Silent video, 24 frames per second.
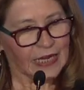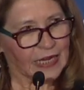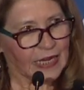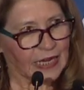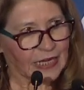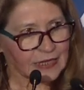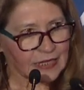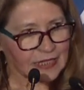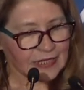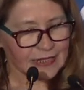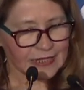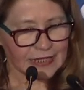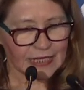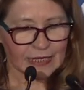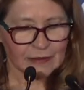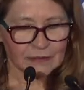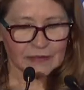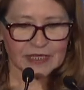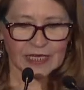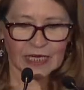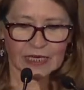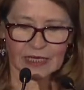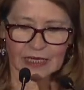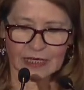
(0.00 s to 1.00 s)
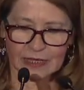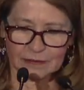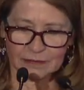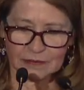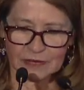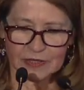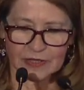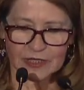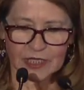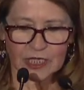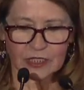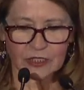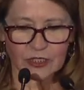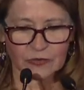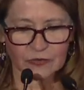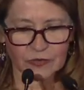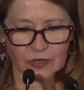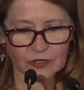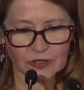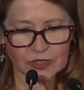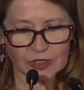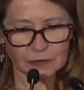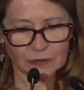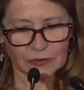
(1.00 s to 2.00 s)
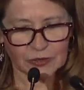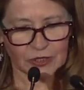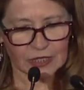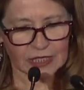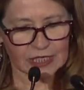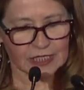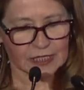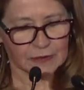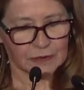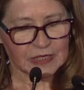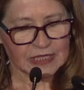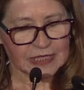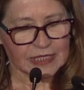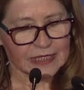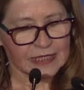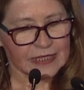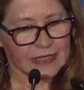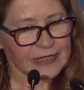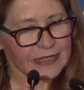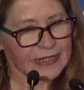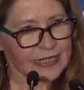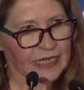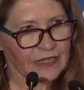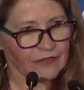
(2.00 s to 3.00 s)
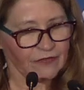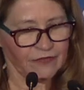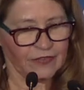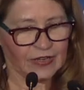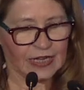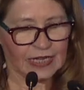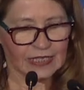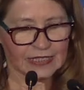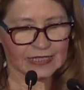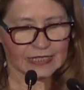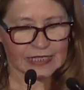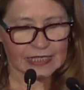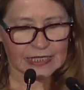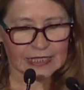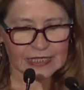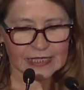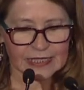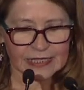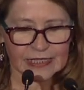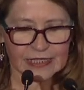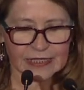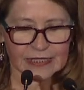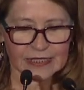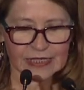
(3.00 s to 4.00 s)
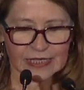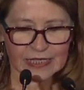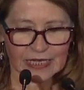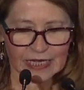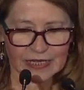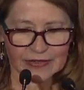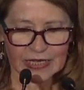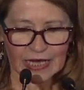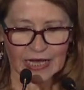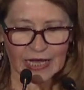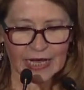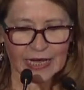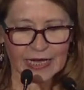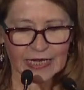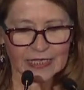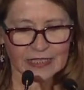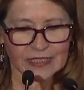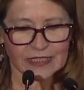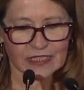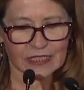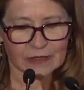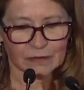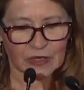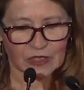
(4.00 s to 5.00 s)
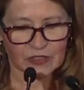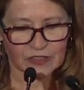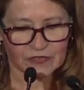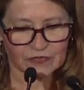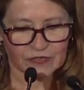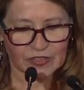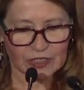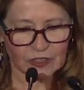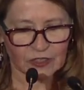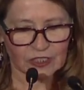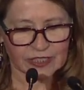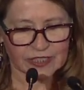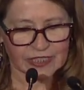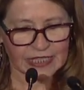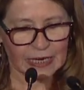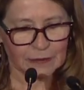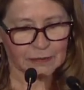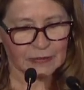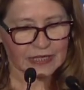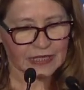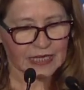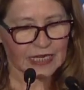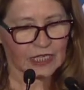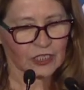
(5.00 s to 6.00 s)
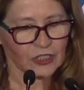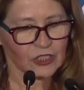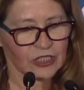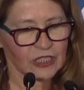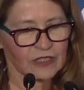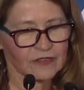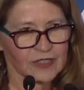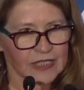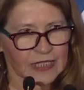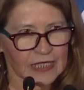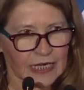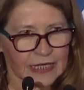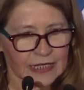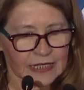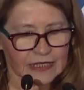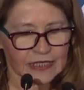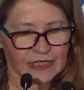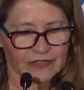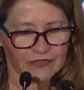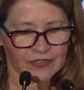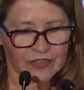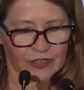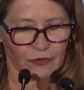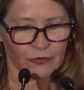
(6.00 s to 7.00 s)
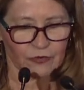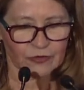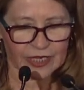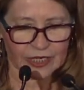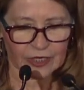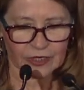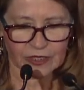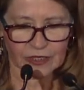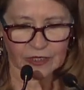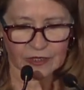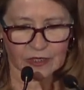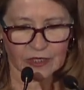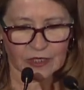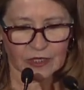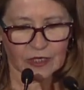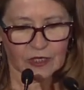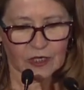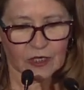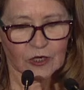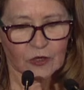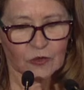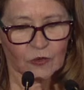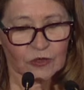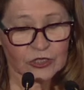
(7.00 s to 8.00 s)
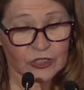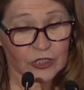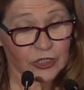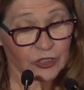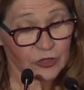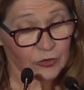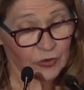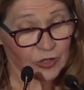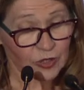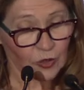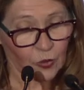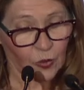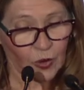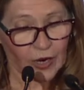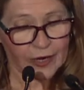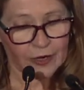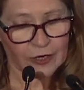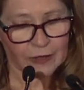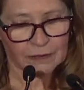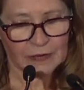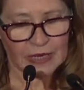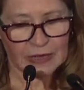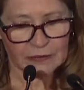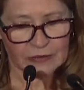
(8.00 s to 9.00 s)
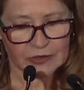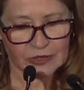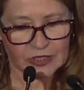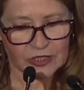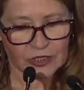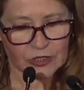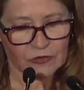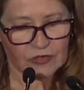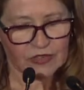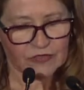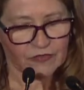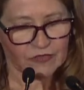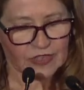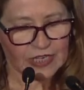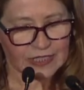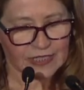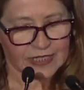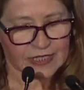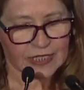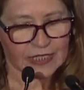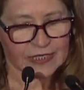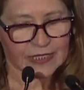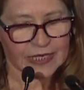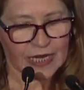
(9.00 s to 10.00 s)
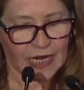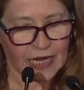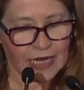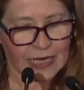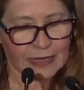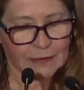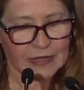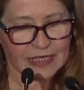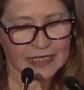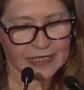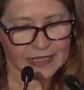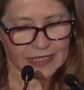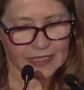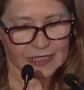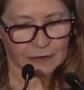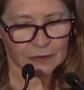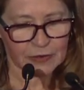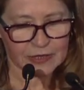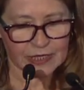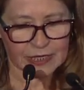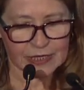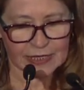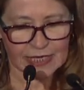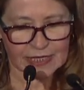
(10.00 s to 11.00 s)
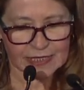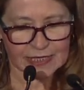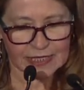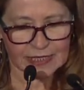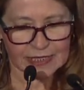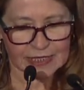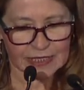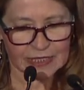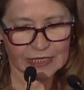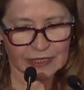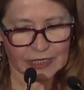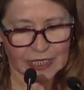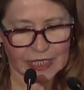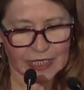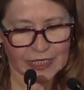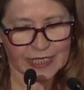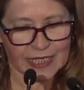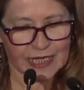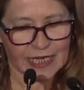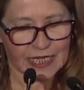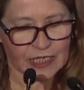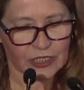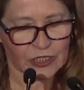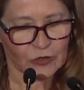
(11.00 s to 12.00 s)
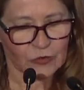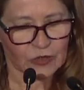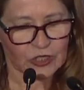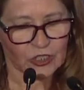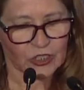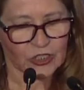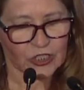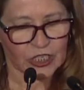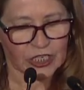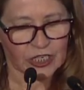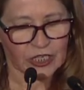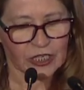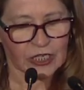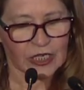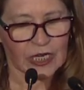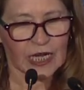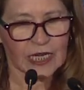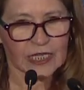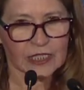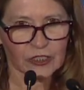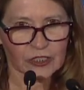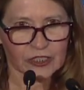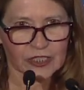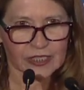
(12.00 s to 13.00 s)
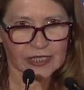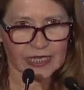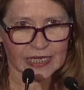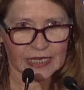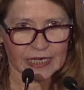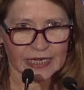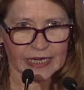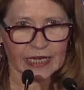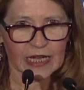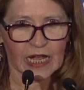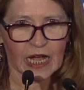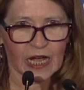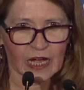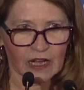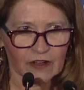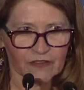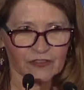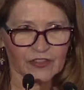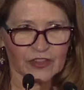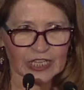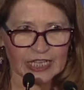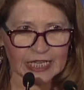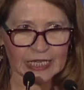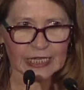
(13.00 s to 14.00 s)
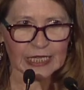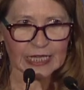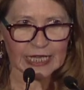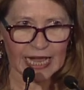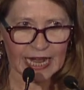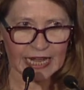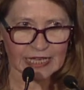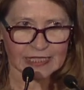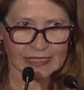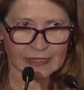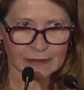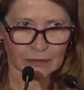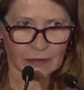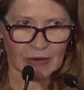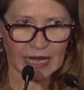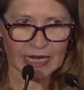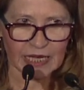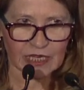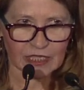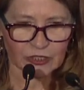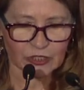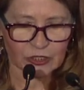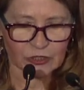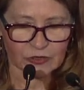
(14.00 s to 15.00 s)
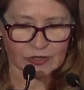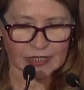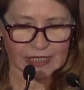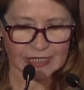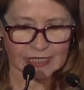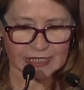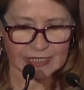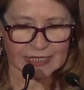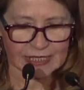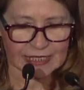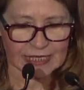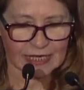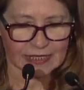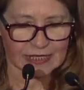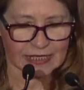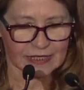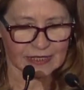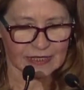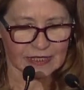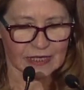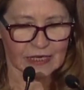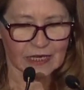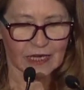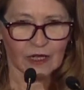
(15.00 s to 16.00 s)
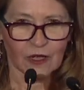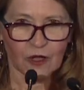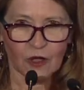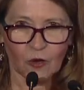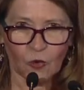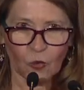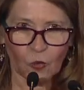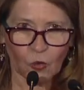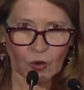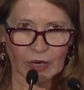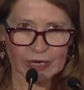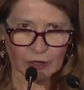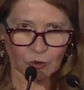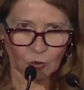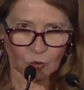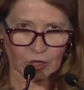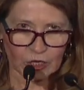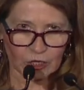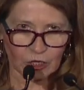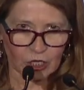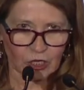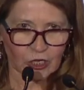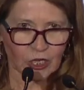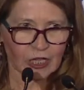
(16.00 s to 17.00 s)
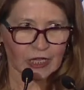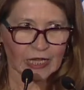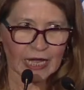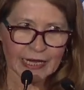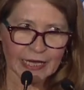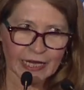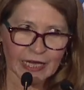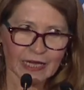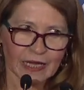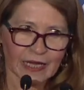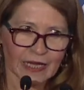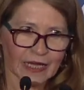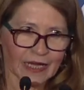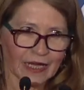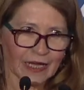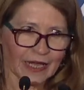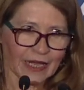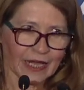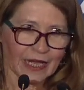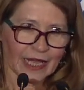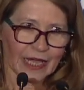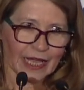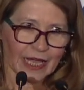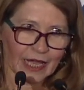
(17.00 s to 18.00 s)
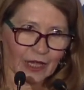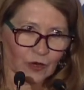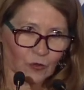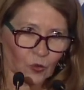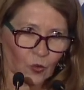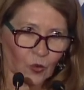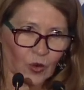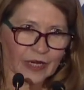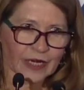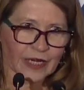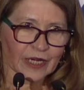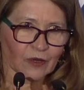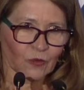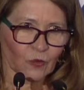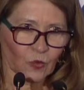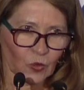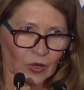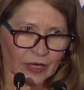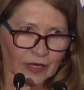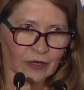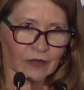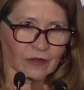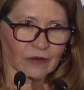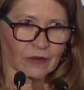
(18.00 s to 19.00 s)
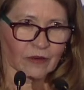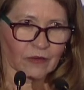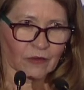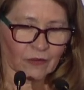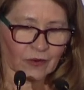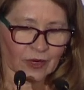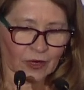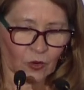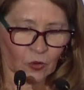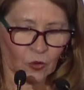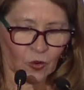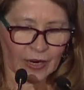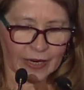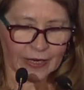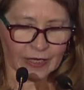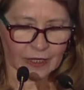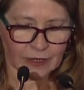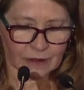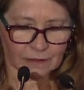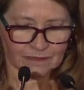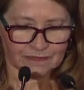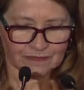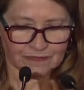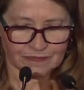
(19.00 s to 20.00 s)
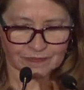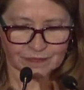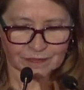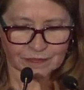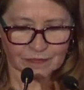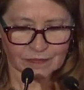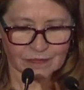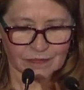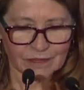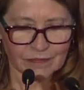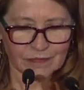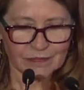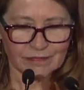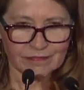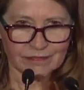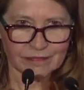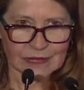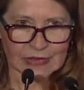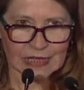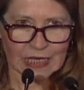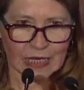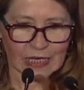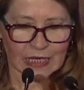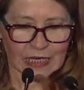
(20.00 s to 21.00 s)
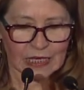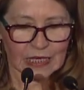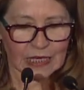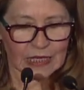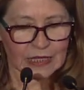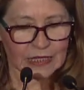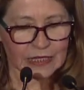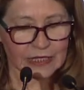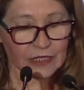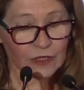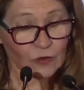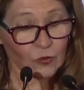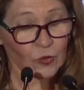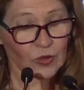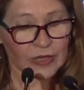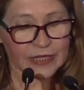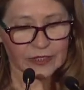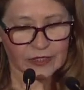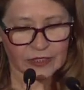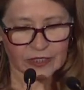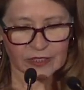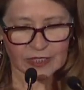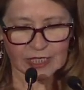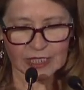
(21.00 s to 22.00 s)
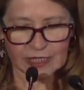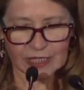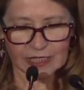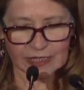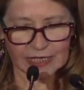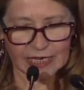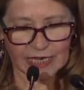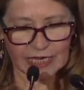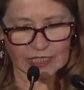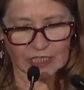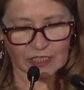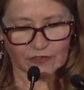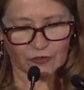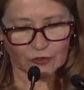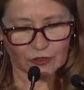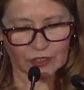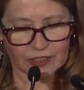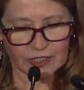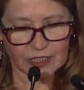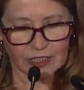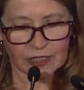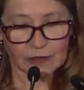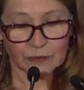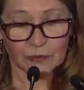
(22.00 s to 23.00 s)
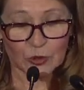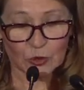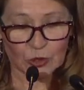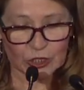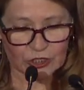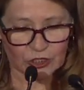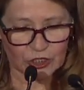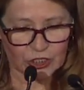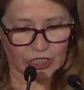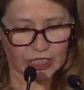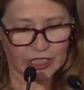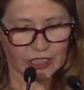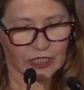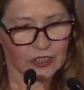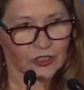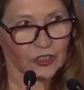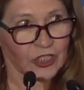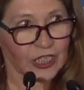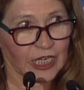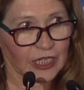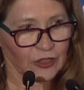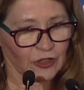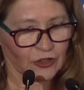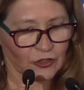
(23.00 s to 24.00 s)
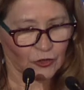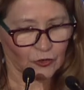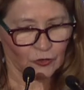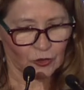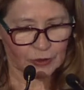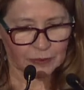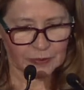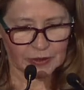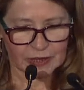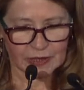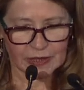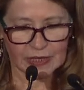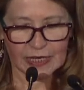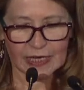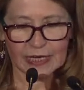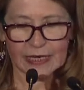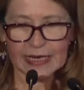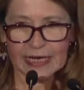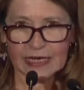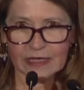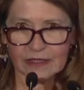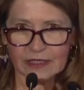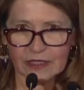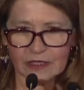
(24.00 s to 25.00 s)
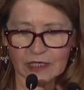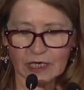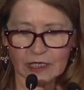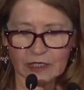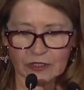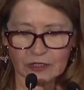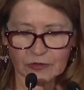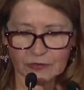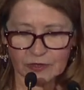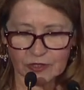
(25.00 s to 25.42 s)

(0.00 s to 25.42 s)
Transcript: At the same time, Dr. Rosenberg has been steadfast in insisting on the highest and most vigorous application of scientific rigor, which has required members to invest the time and discipline necessary to get to a shared understanding of the last mile to success, what it will look like and what it will require. Little wonder that the task force's board chair, Jane Thorpe, announced Dr.